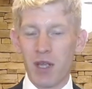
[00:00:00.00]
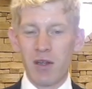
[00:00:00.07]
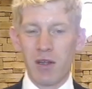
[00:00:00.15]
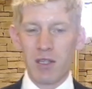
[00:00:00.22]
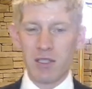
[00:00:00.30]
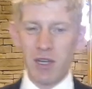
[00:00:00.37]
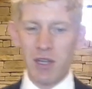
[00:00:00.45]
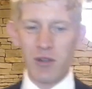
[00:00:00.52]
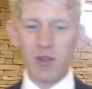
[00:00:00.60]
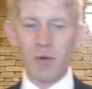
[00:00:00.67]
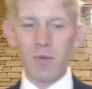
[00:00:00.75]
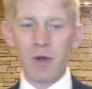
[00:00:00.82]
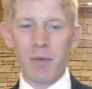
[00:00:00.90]
Let's talk a
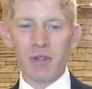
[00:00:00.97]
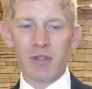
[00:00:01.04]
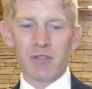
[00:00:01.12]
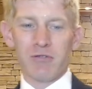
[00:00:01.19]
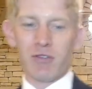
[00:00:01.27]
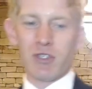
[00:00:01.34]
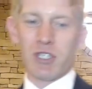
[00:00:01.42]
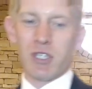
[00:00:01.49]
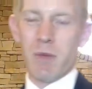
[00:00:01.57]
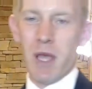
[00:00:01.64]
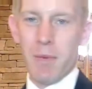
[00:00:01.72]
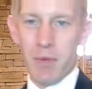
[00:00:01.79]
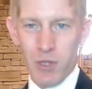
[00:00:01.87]
little bit about the first
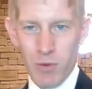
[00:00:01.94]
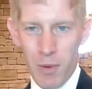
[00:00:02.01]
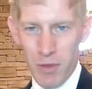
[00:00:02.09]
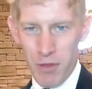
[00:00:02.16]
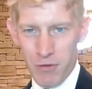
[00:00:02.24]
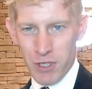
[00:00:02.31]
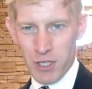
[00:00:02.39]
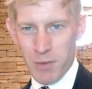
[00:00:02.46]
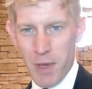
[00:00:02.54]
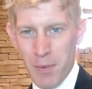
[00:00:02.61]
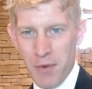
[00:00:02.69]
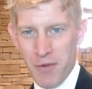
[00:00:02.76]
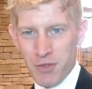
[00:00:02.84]
commandment. Do you remember the first
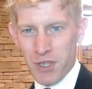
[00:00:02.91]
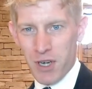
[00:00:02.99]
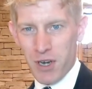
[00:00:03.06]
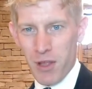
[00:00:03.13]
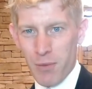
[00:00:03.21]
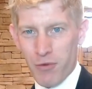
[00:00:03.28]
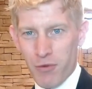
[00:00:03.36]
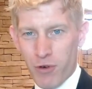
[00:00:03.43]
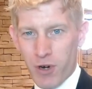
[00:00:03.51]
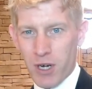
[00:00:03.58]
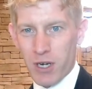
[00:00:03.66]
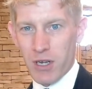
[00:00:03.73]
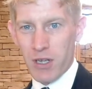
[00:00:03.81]
commandment if you studied that
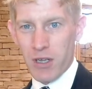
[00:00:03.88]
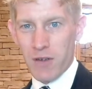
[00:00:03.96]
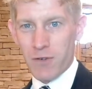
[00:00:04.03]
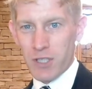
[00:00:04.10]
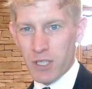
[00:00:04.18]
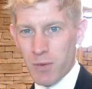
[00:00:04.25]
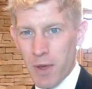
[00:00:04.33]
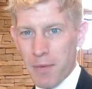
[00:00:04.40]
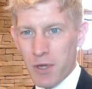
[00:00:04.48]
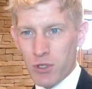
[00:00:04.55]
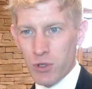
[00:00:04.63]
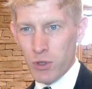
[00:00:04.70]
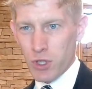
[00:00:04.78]
before? First
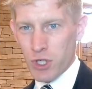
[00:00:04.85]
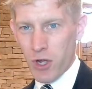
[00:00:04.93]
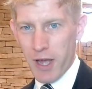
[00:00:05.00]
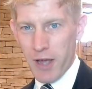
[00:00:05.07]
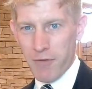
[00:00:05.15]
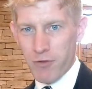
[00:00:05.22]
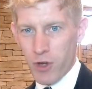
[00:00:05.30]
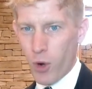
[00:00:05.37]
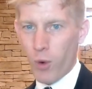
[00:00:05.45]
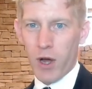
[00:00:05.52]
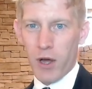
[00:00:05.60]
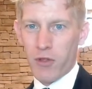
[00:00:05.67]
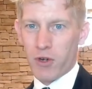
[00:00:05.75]
commandment is, You shall have
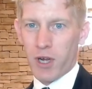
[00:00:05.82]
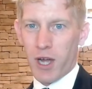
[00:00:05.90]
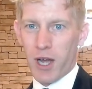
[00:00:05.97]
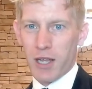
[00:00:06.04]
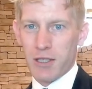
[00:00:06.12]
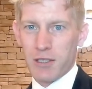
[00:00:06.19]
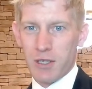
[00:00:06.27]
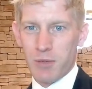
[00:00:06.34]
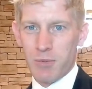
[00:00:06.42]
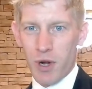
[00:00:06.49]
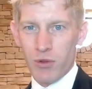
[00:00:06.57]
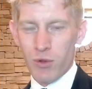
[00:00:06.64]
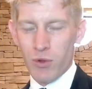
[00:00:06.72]
no other gods. And
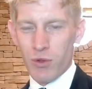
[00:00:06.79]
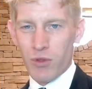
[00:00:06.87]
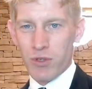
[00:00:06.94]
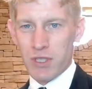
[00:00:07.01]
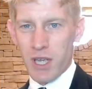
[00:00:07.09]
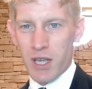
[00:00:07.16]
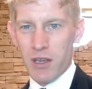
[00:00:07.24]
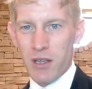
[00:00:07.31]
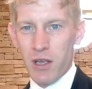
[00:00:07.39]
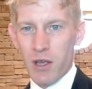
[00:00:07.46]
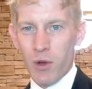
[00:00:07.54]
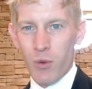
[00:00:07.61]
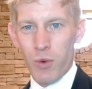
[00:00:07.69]
Martin Luther said,
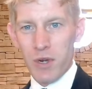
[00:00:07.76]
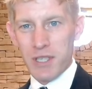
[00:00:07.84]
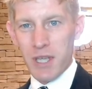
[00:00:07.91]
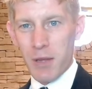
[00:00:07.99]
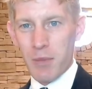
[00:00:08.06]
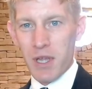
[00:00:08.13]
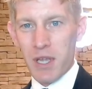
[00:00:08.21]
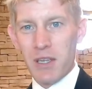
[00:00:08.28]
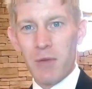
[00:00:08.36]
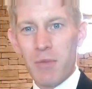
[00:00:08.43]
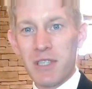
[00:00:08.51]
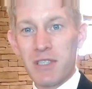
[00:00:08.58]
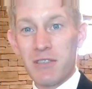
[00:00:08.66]
What does that mean?
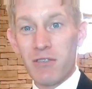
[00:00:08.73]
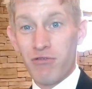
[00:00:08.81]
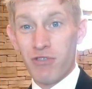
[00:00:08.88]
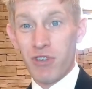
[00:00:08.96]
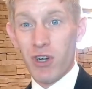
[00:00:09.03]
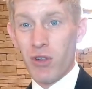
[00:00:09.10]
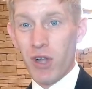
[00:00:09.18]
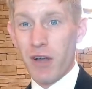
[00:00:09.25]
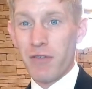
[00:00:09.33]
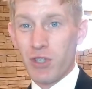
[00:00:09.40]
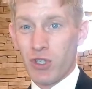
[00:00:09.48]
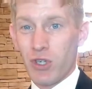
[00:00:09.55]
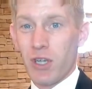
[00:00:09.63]
It means to fear, love,
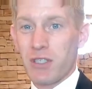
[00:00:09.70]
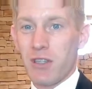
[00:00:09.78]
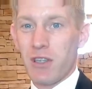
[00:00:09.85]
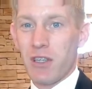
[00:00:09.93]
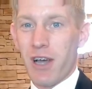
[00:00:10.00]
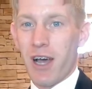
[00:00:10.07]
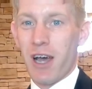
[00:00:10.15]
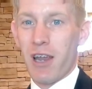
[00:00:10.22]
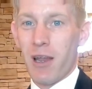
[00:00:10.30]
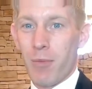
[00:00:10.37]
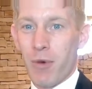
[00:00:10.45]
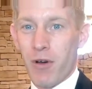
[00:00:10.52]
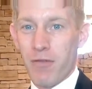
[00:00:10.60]
and trust in God
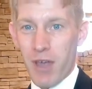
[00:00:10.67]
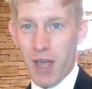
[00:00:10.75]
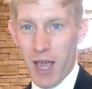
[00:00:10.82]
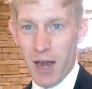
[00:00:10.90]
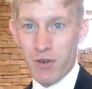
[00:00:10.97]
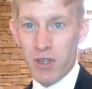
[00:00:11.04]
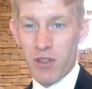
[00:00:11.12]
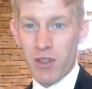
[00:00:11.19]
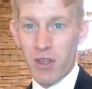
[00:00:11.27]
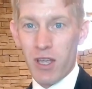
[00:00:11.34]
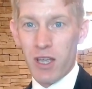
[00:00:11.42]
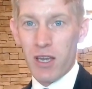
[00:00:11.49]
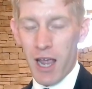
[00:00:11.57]
above
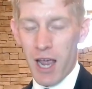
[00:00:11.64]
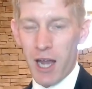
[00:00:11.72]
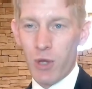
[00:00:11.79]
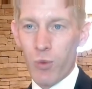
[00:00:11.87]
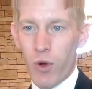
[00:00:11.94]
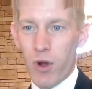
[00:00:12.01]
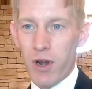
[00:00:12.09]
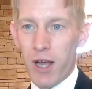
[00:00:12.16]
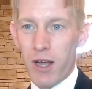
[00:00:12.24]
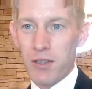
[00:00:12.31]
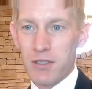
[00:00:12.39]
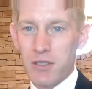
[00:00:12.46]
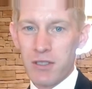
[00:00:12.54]
everything and anyone
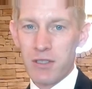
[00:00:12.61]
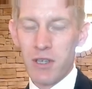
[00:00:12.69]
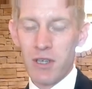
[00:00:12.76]
else.